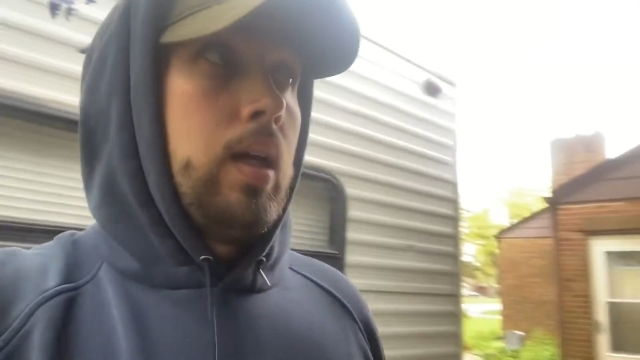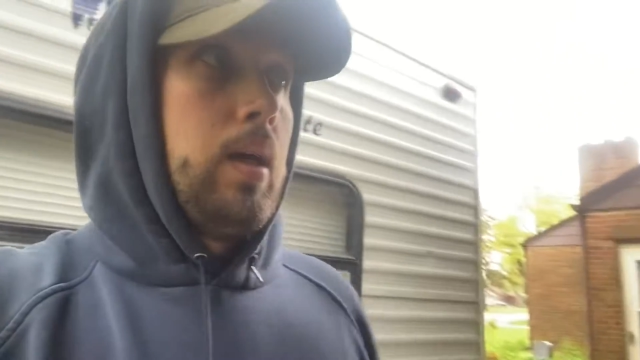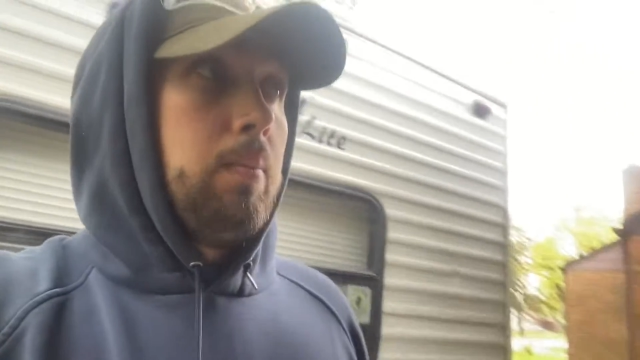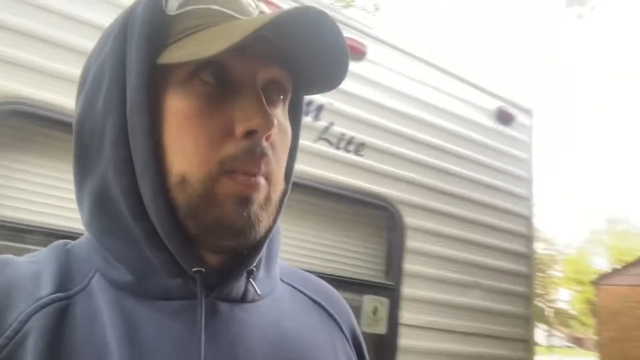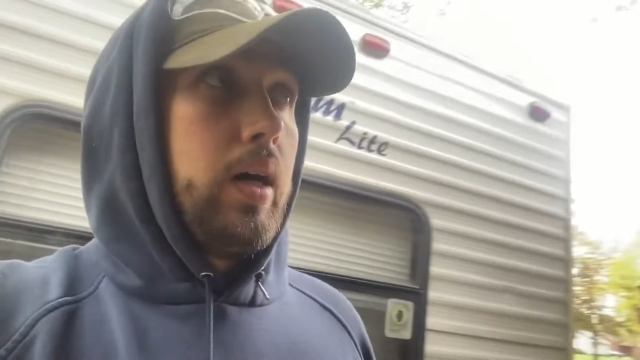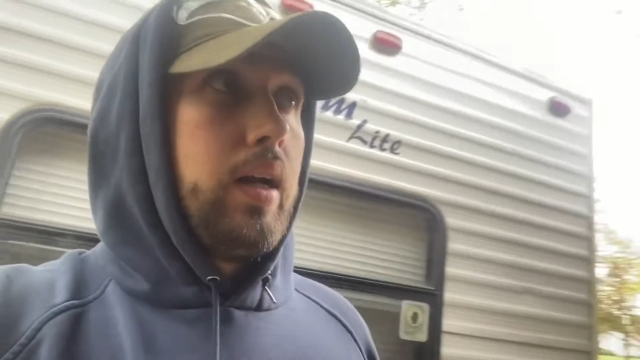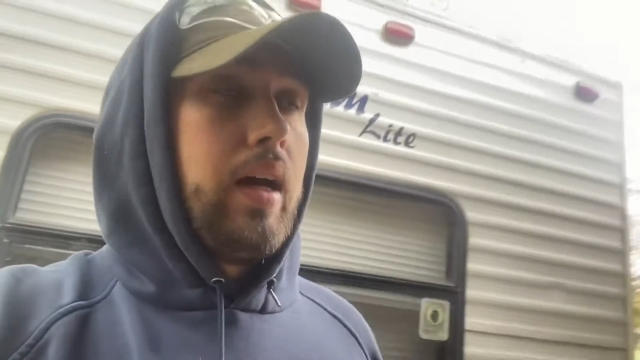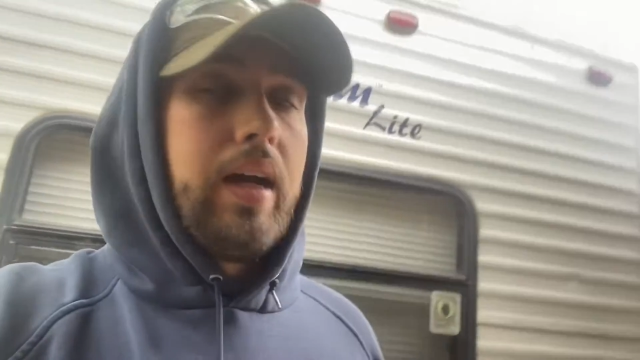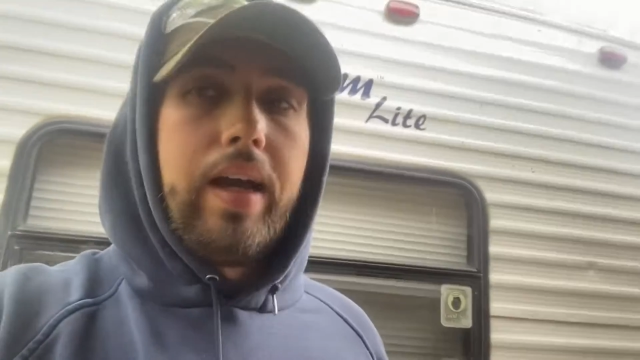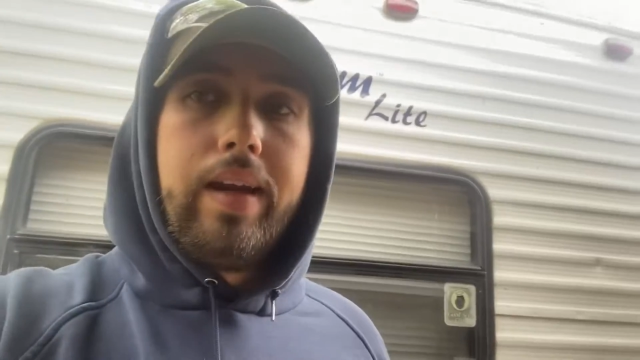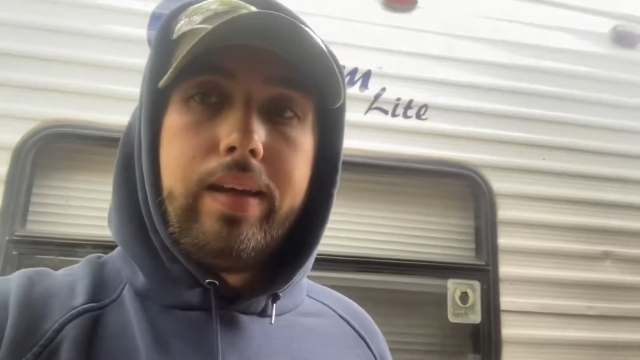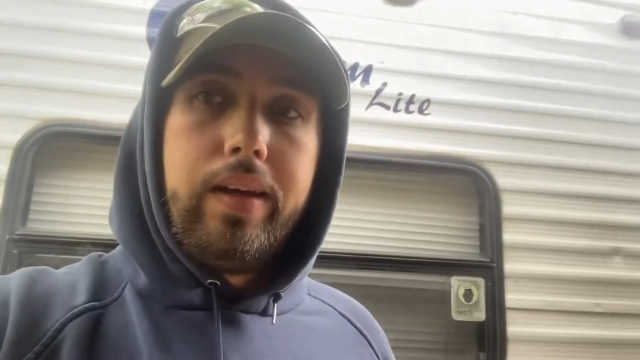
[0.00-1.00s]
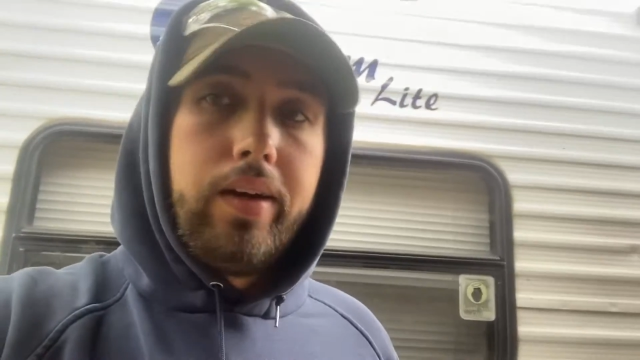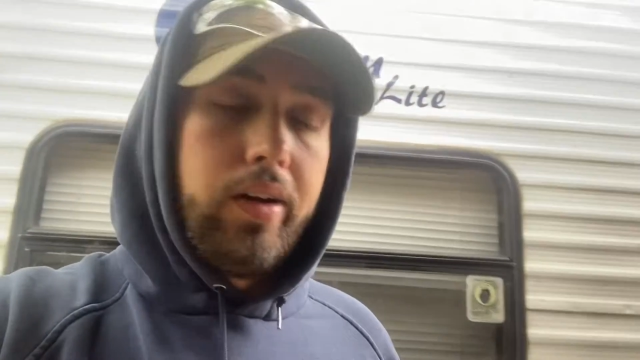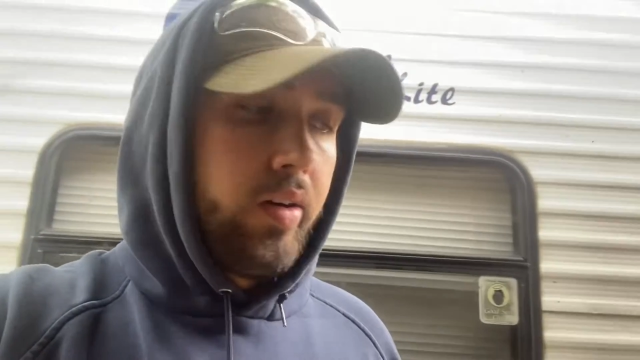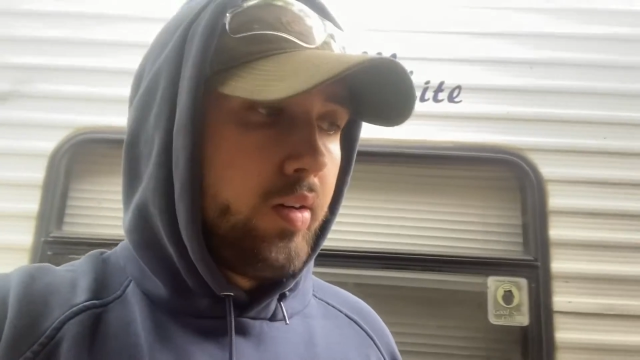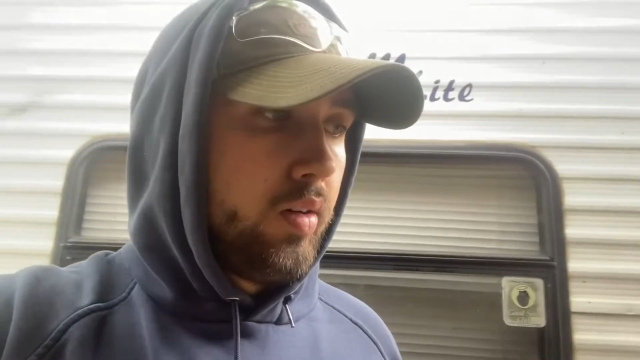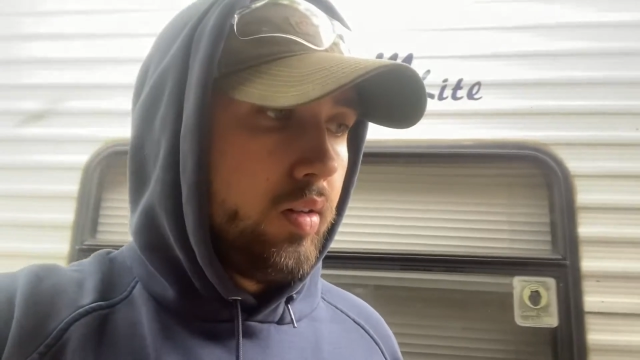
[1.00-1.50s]
but I got a year
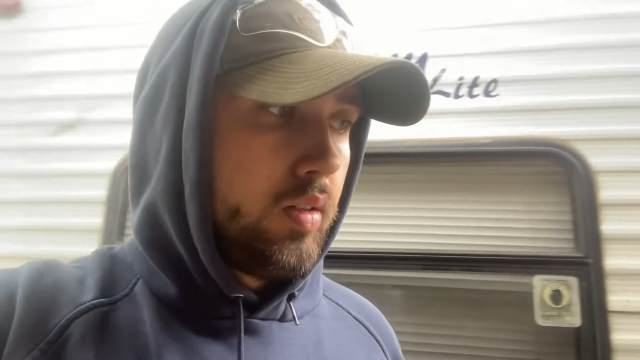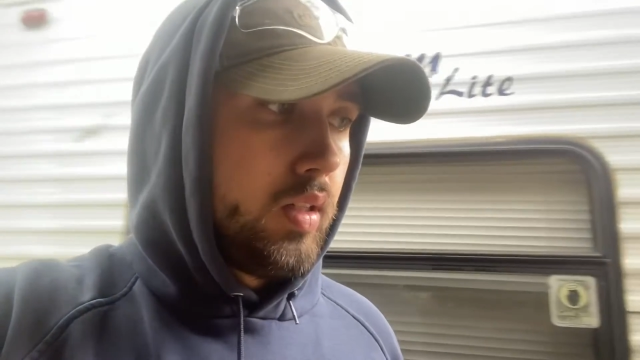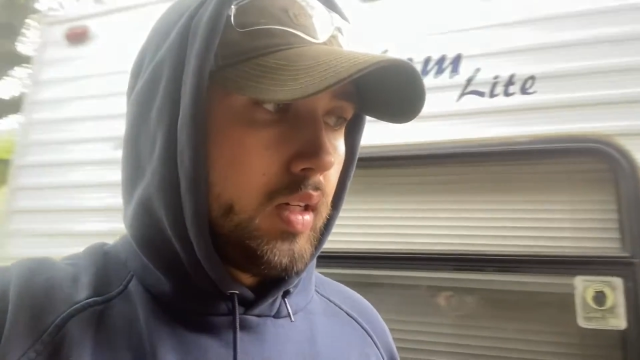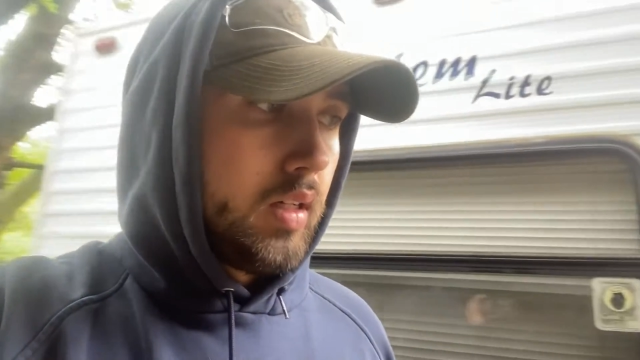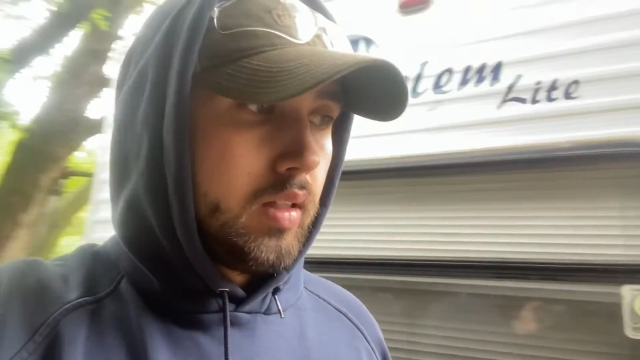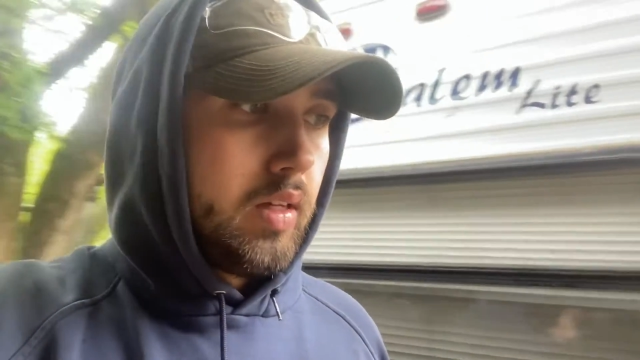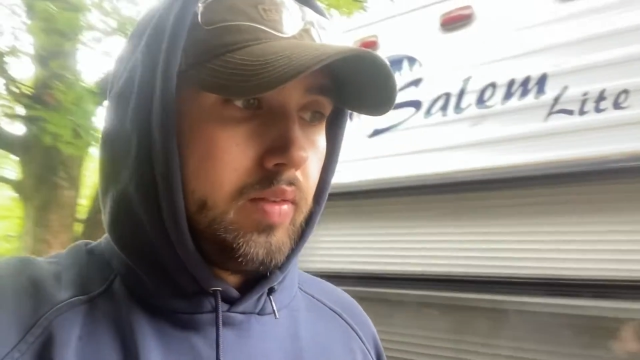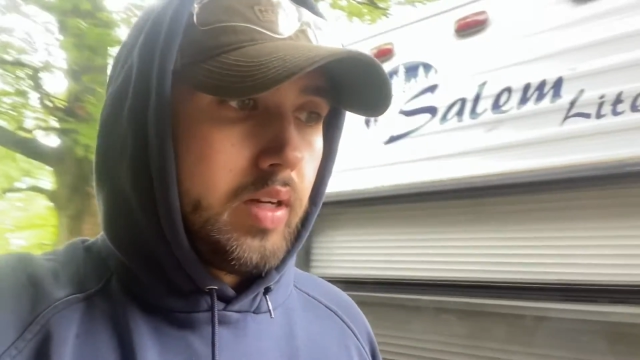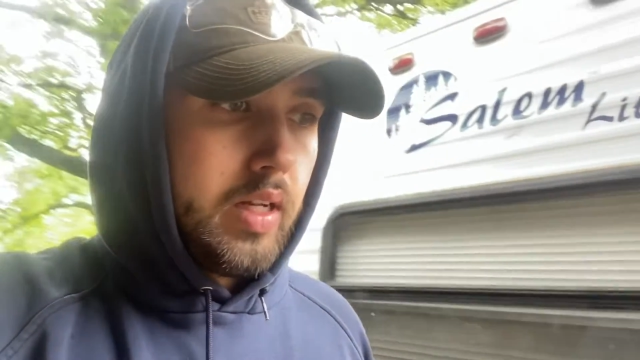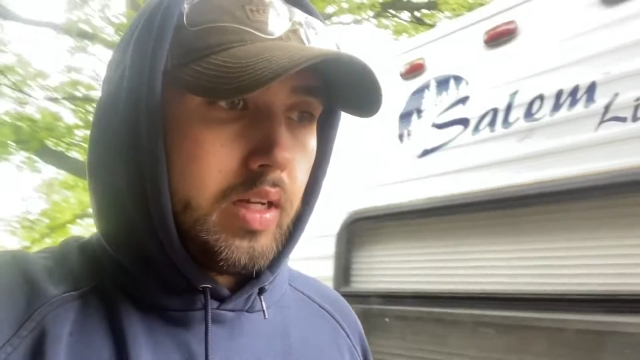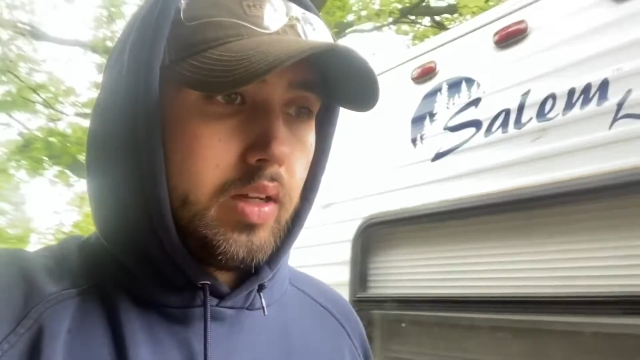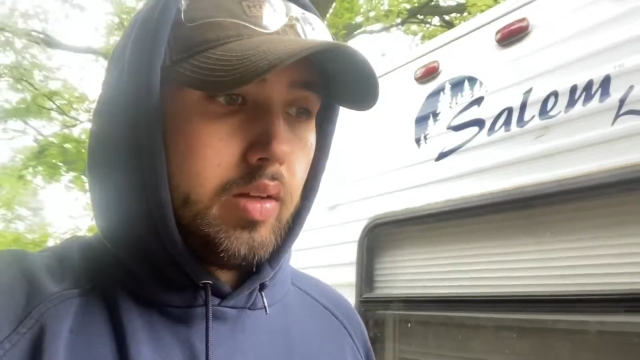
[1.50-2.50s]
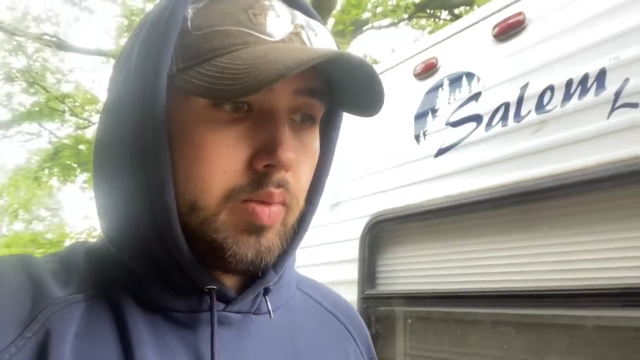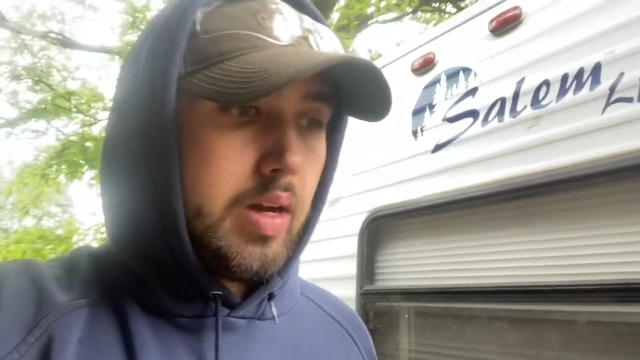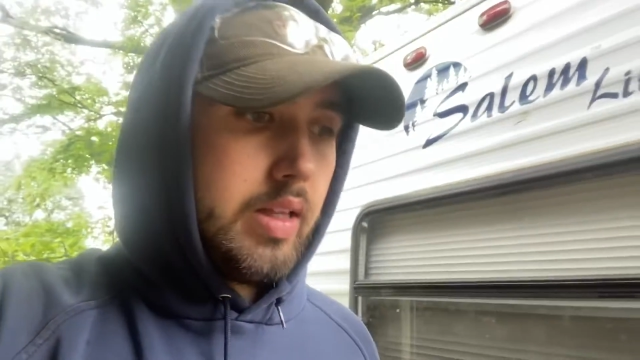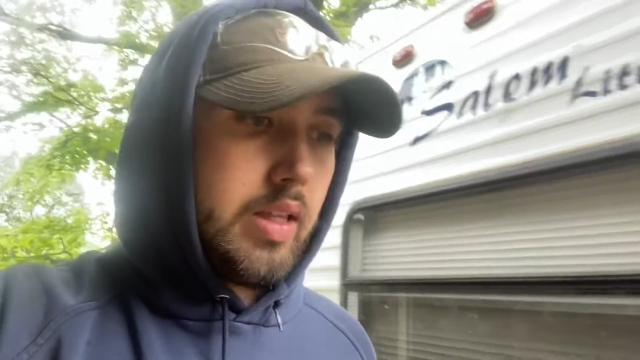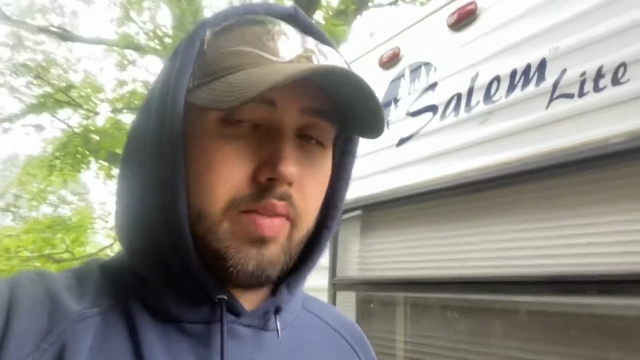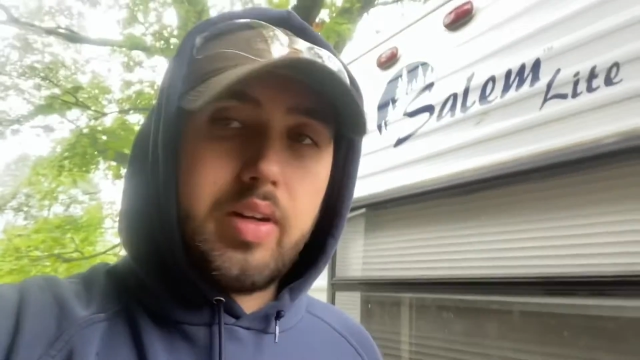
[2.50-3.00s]
to live in it, and when I
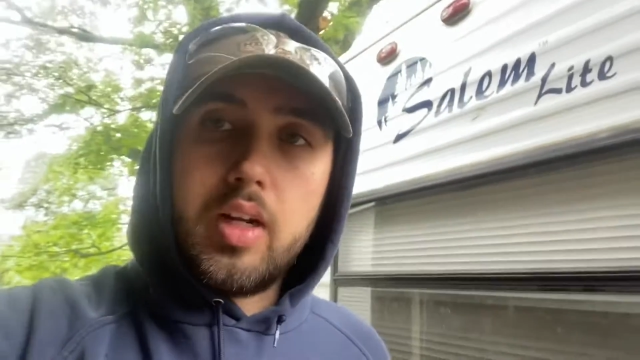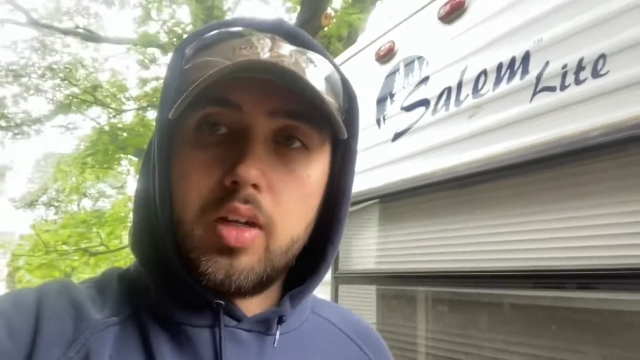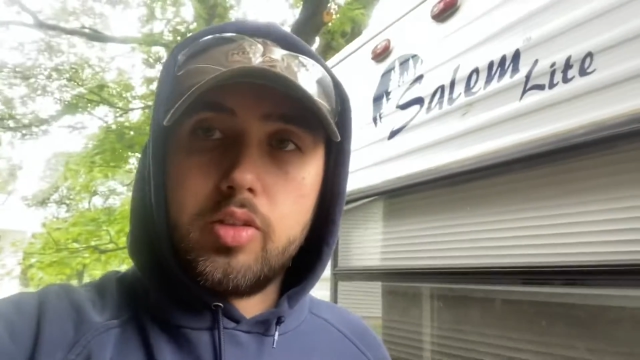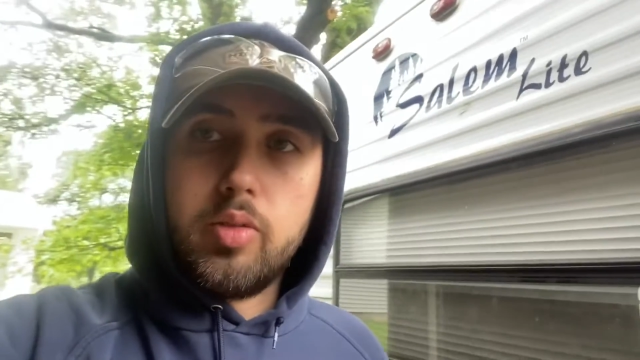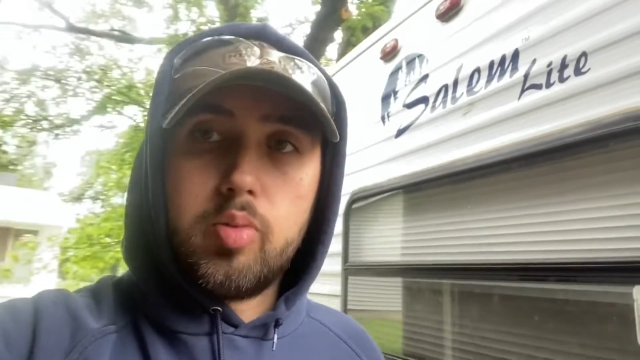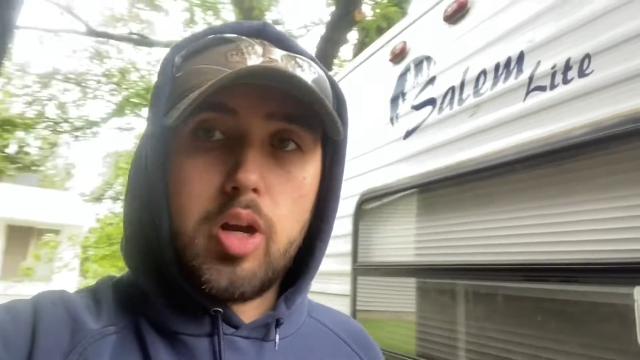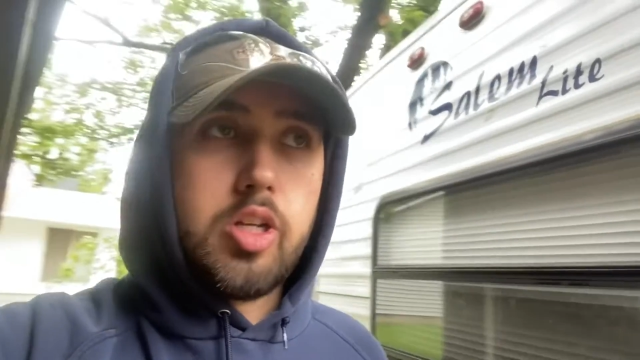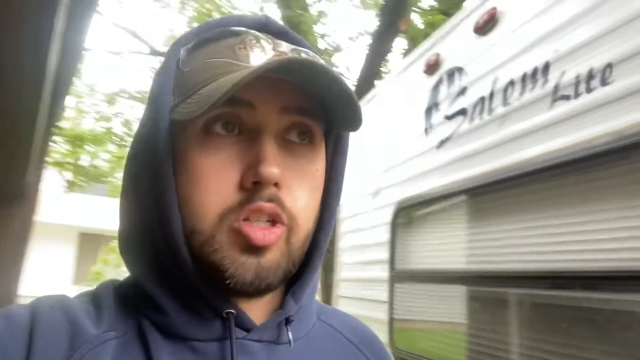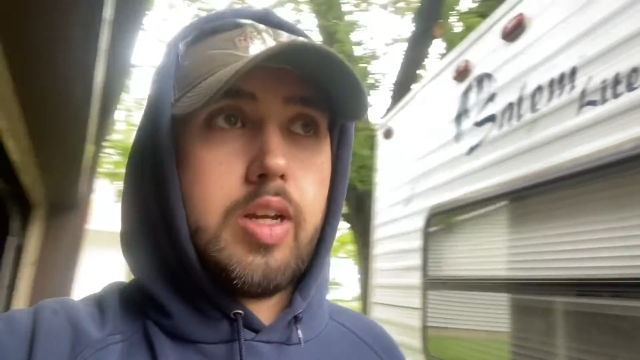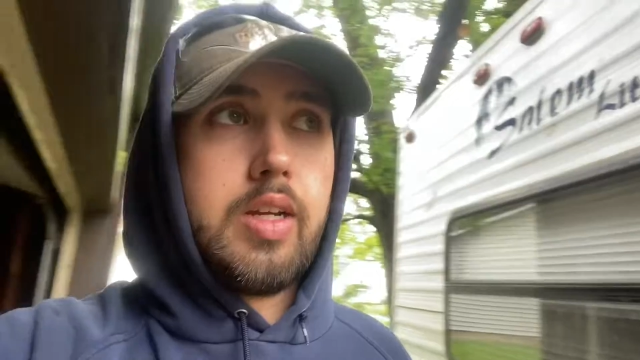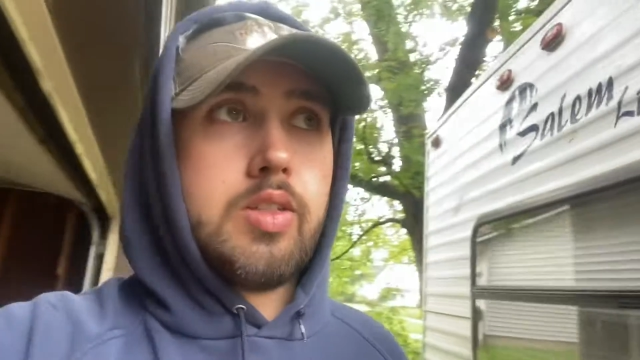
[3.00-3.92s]
live in it, I'll do projects.